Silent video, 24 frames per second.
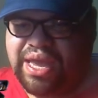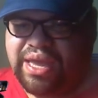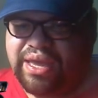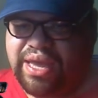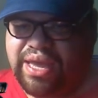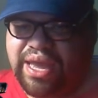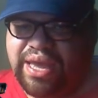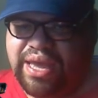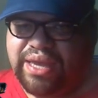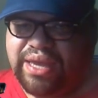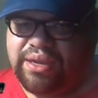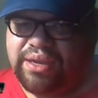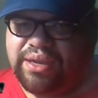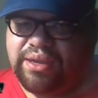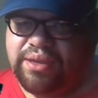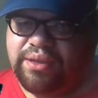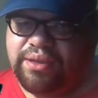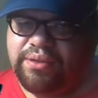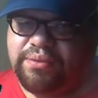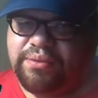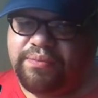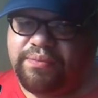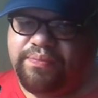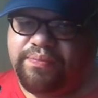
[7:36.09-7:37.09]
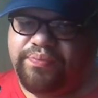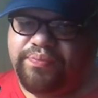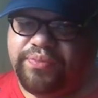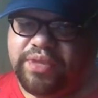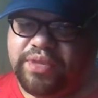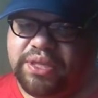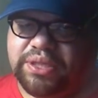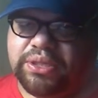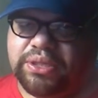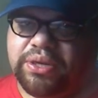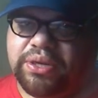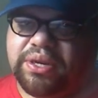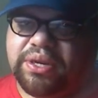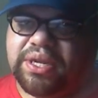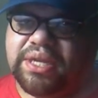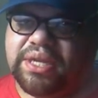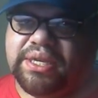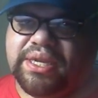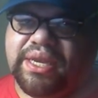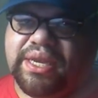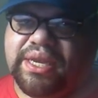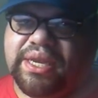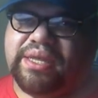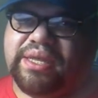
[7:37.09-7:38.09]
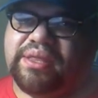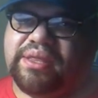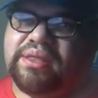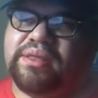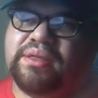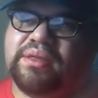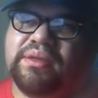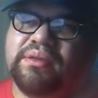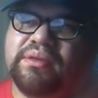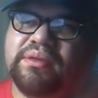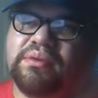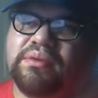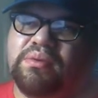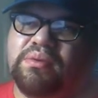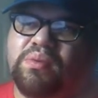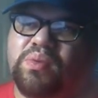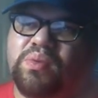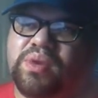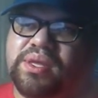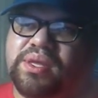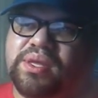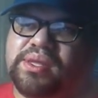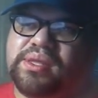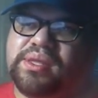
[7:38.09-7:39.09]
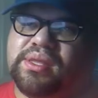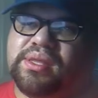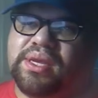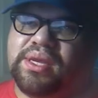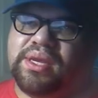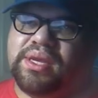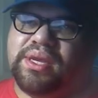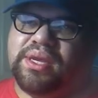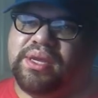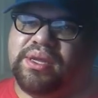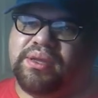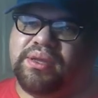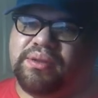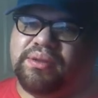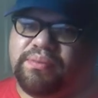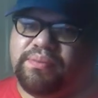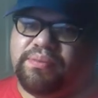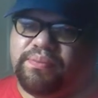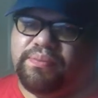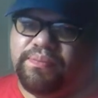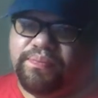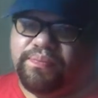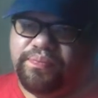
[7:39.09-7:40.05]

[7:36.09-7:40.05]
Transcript: at, at a um, concerning a death with uh,